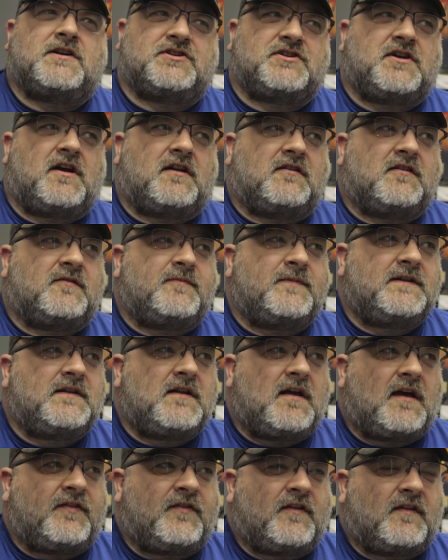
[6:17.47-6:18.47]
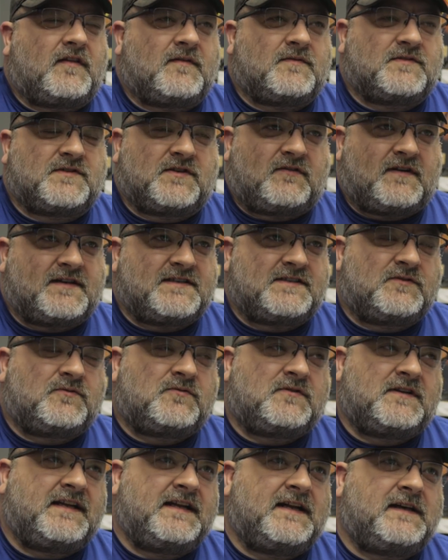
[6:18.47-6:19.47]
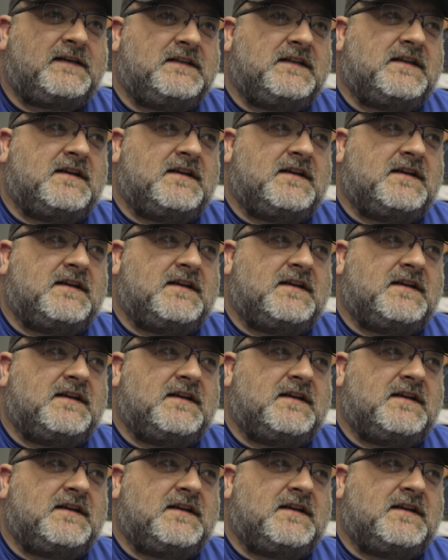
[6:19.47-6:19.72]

and John Goodman. I thought that was a great story.